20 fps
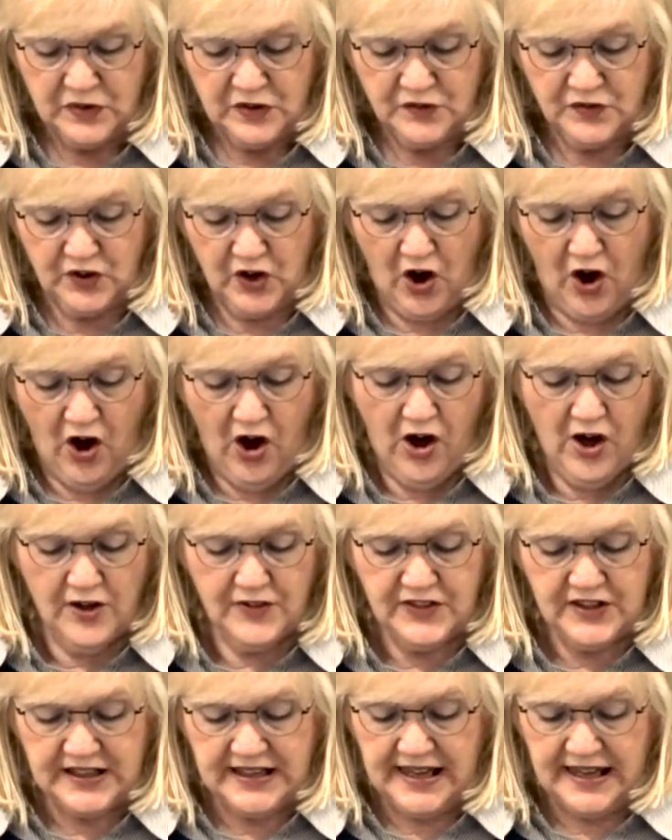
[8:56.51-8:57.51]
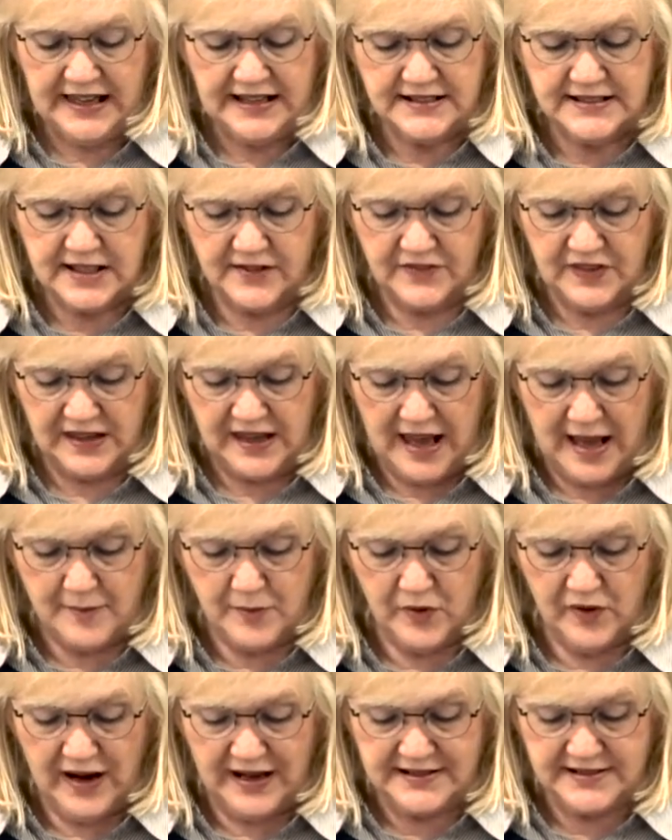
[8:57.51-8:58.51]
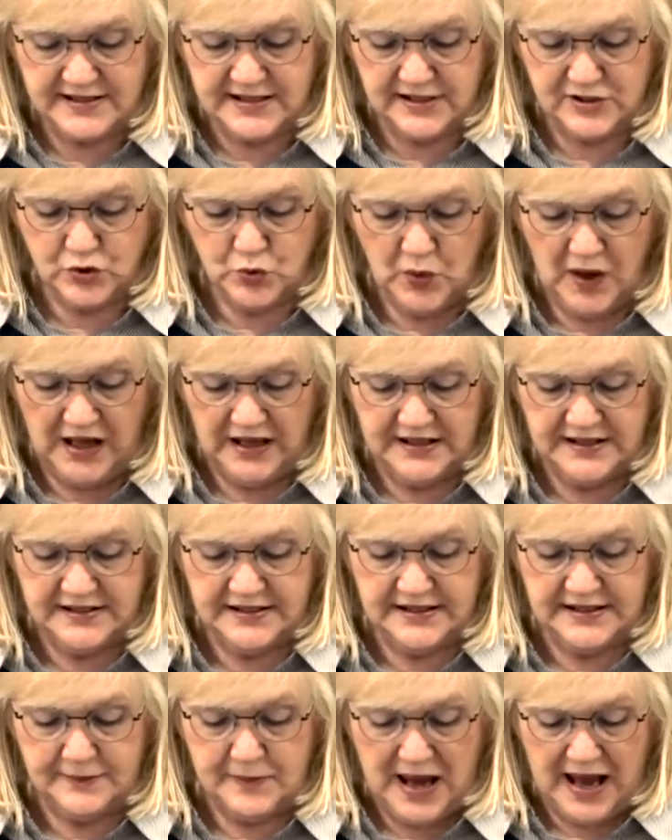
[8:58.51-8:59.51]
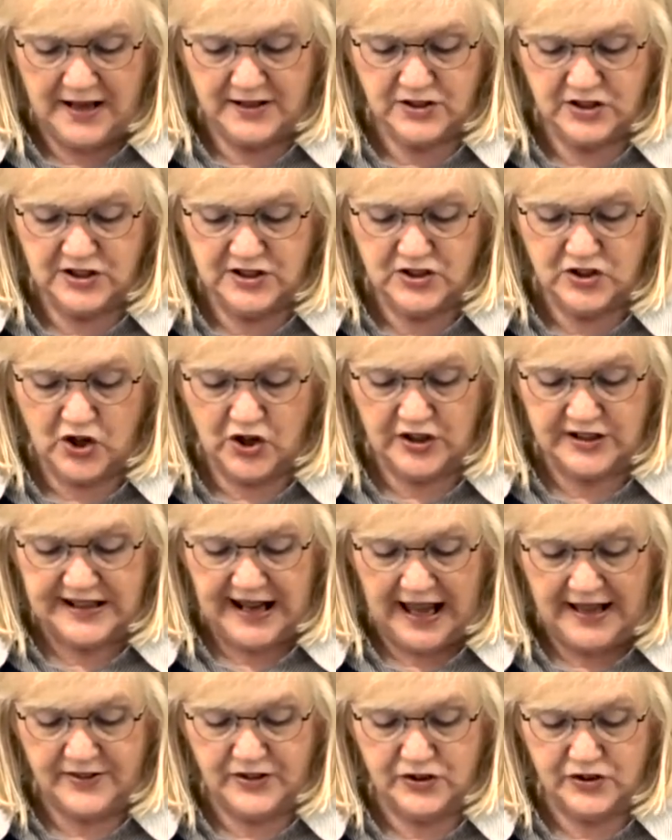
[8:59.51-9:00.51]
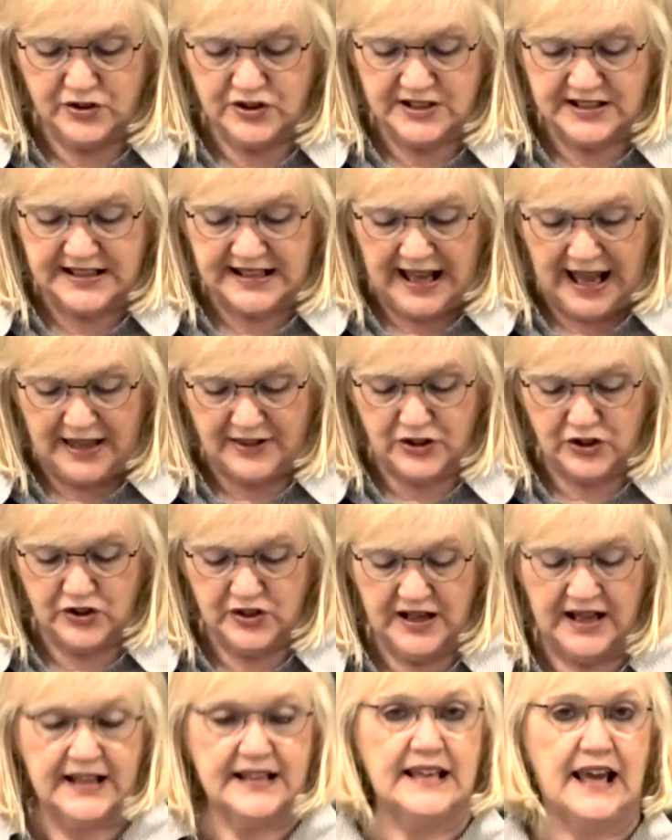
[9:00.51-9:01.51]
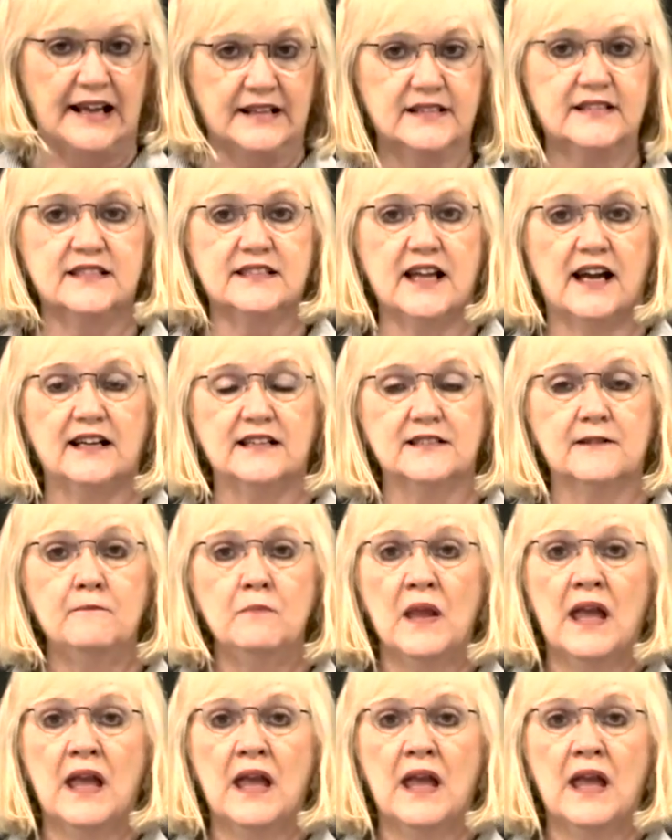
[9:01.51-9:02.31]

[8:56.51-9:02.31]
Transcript: For all the kings of the Amorites that dwell in the mountains are gathered together against us.